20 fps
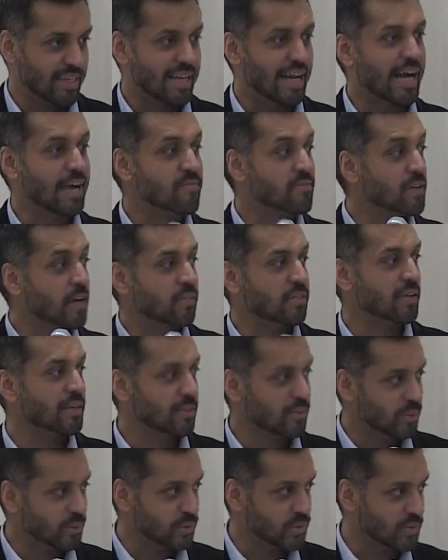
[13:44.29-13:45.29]
I have nothing
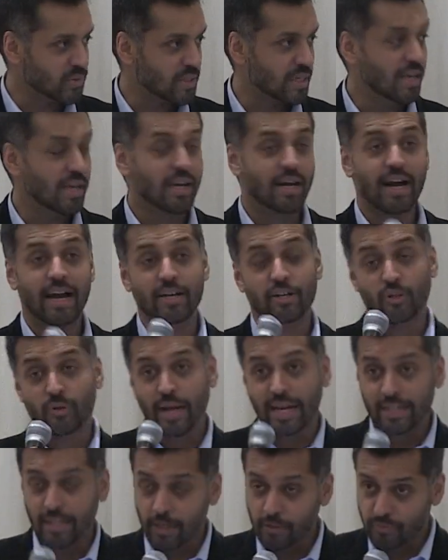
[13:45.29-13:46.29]
to lose. I
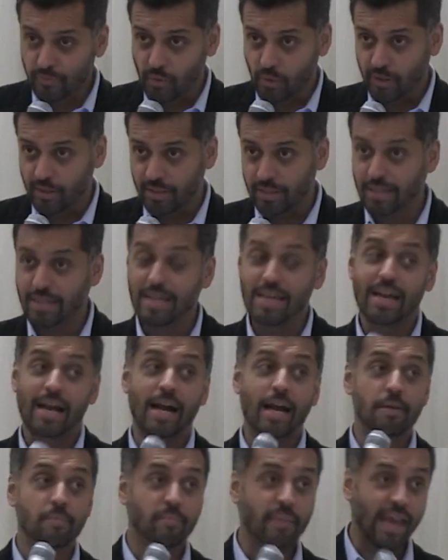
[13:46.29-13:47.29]
tried out for it,
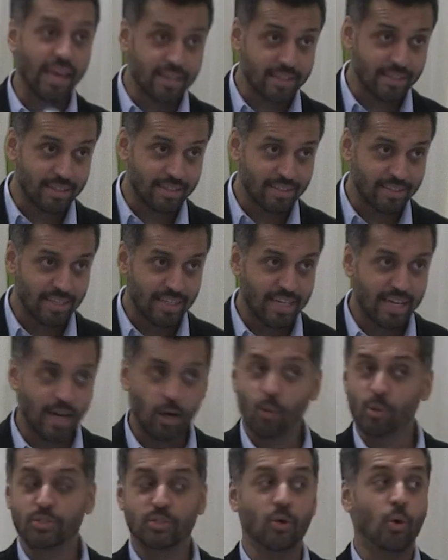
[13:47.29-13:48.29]
I made it. I
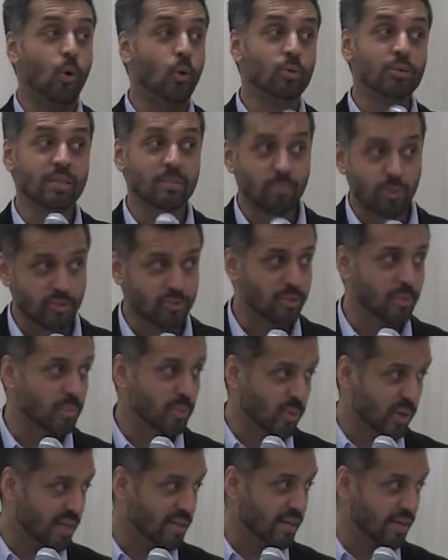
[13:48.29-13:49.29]
was the only Muslim
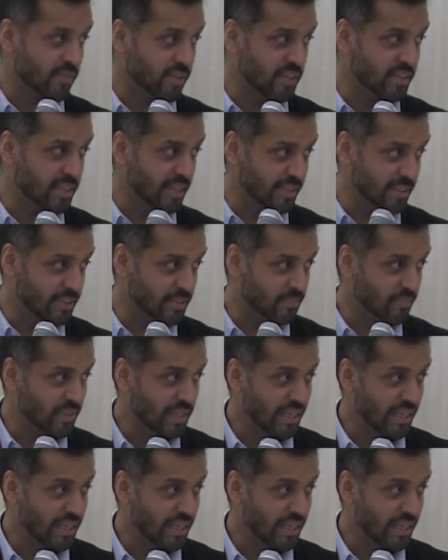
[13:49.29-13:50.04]
who had ever done it.